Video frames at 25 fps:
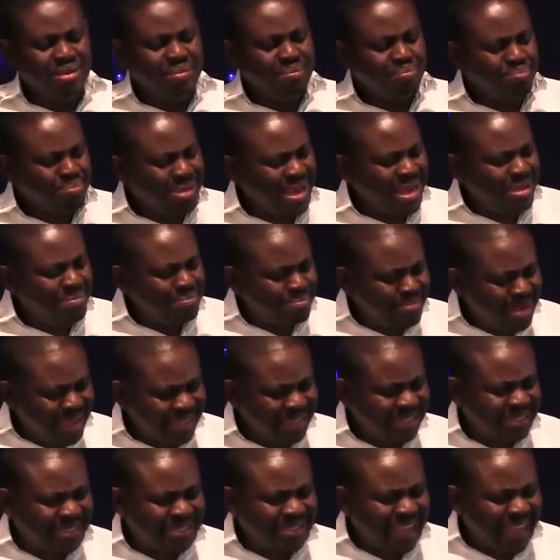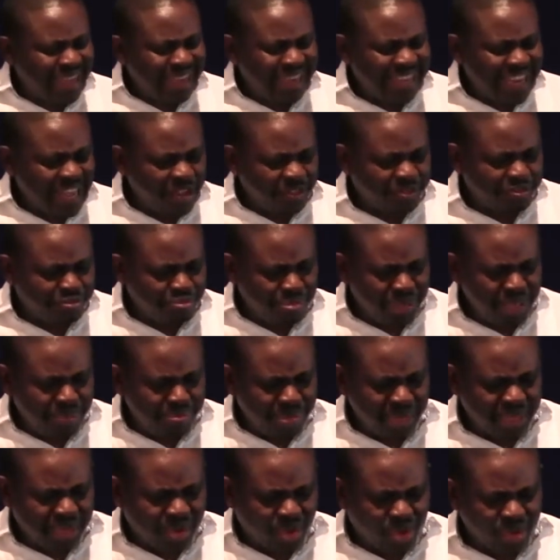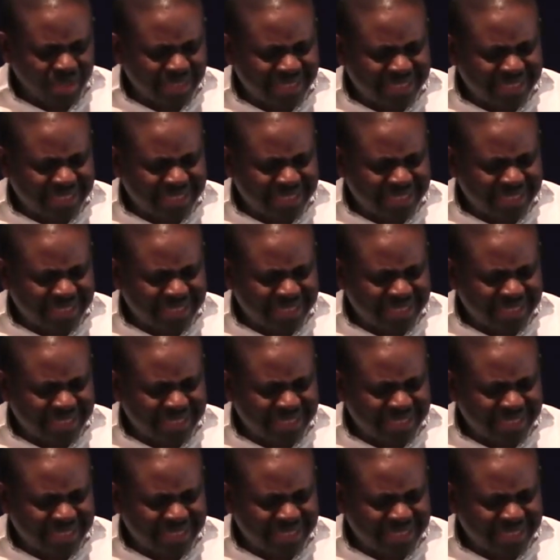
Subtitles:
My master left me because